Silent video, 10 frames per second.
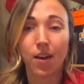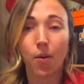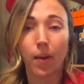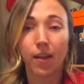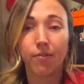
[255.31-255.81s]

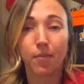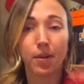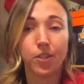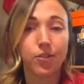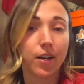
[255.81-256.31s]
away from any
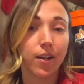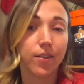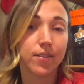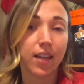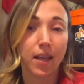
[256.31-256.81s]

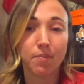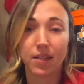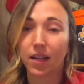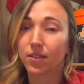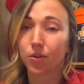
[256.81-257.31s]
trails,
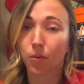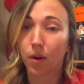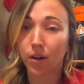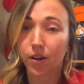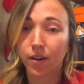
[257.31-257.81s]
campsites, or
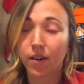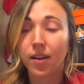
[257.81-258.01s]
water.